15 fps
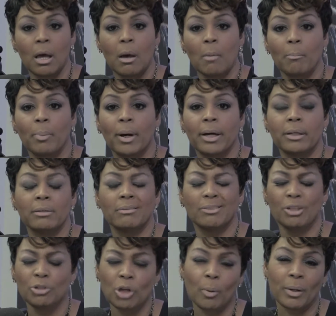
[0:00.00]
but
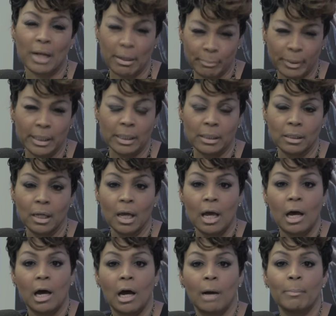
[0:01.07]
you know what I mean.
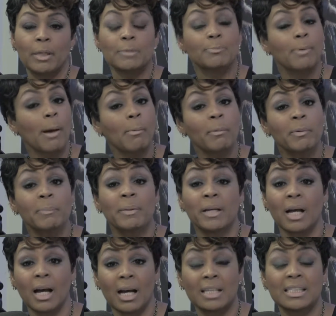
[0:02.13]
It's probably
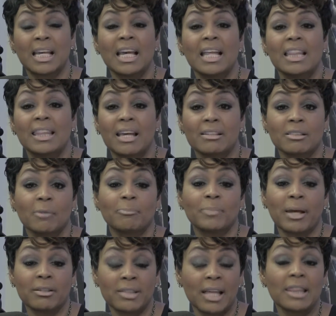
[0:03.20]
because there's
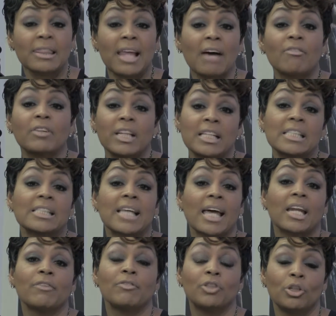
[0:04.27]
a level
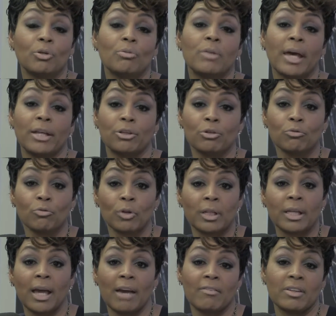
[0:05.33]
inside of you that you
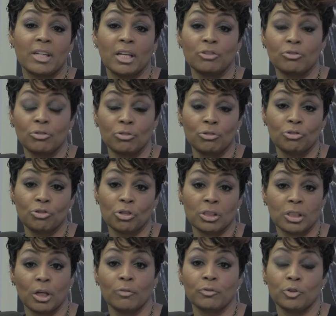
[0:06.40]
really haven't introduced
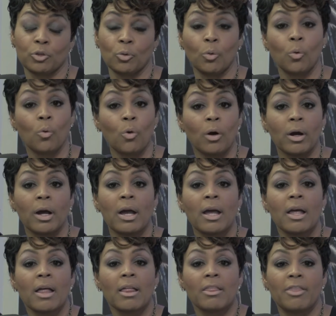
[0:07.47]
yourself to, or
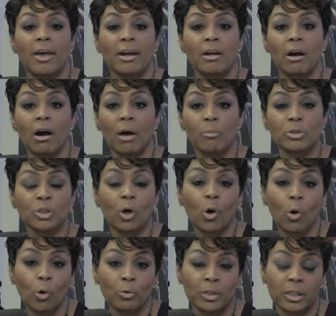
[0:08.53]
that God was
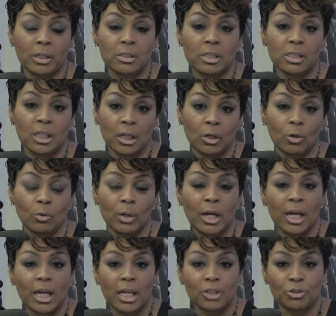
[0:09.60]
holding still
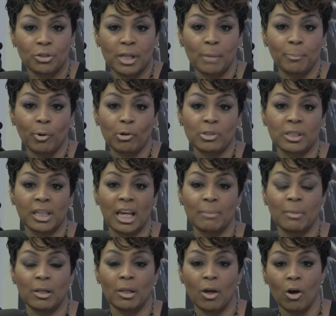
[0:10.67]
until that person
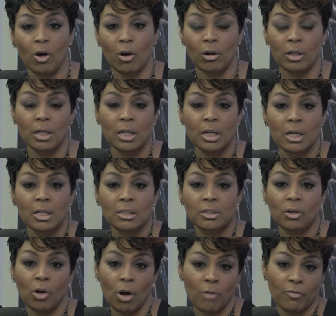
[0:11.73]
came along
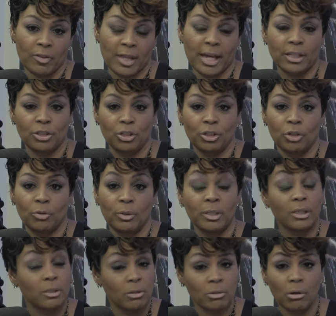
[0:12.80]
to offer that to you.
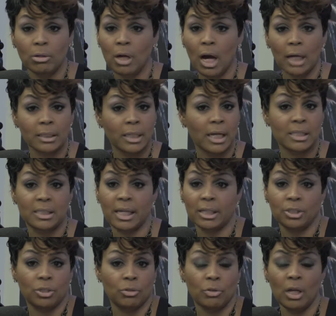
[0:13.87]
And God does that
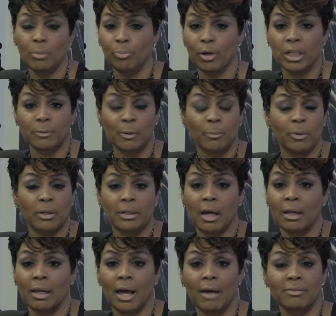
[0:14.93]
too. He brings people in our
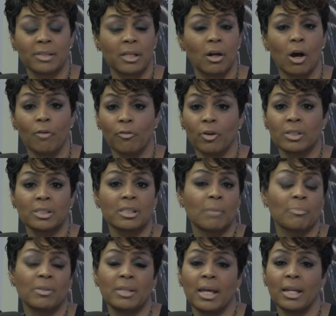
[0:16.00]
lives that offer us
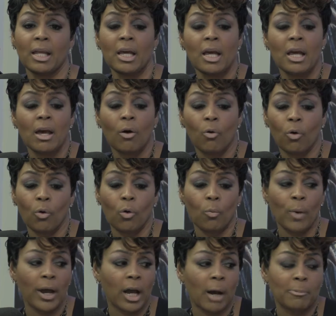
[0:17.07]
something that, or
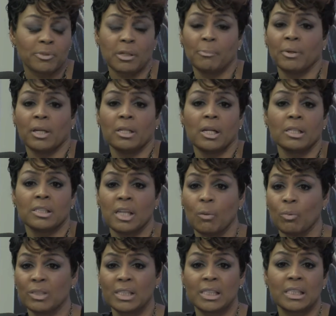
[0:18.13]
wake up something in us that
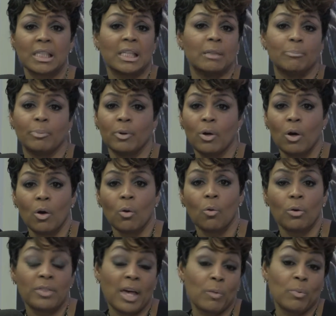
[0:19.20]
was asleep,
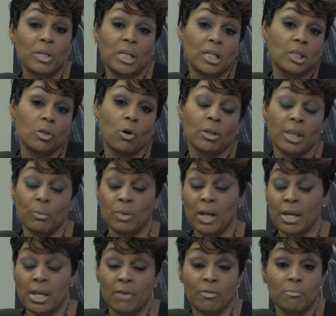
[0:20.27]
or that we didn't know, that we
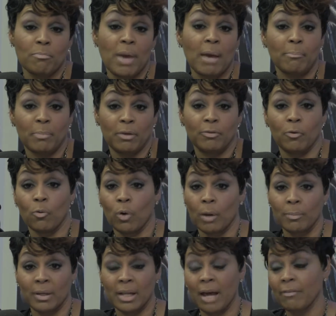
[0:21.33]
had never met before. I
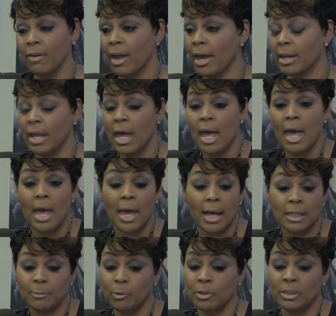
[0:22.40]
mean, I've had
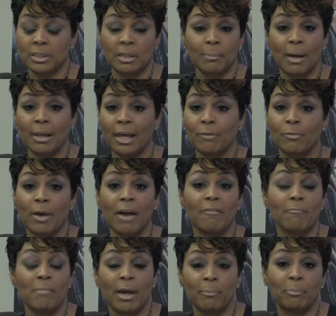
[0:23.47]
experiences in my life where I've
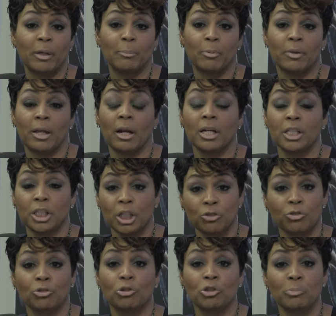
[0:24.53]
met people that
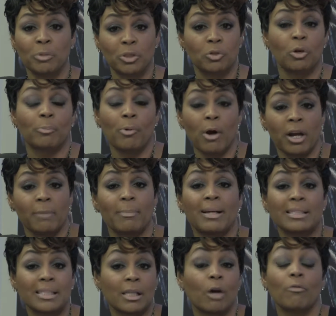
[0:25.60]
introduced me to a part of
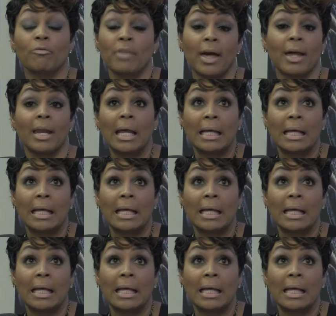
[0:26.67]
myself that